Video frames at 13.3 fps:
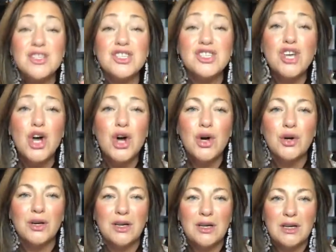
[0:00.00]
And
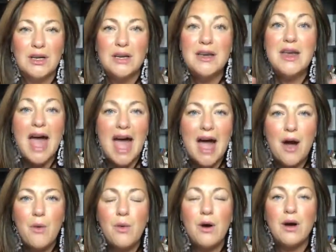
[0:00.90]
so
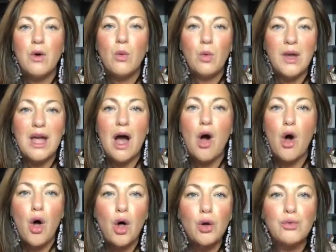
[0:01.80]
now we
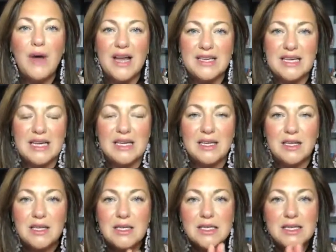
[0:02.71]
are all ready
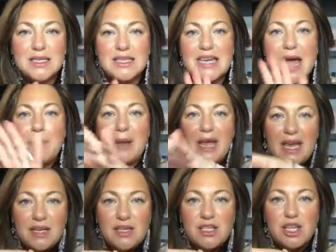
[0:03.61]
to
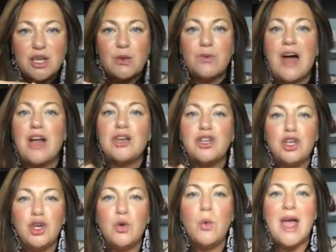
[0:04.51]
step into that
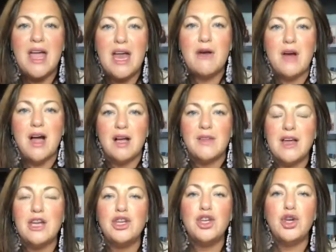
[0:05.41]
new era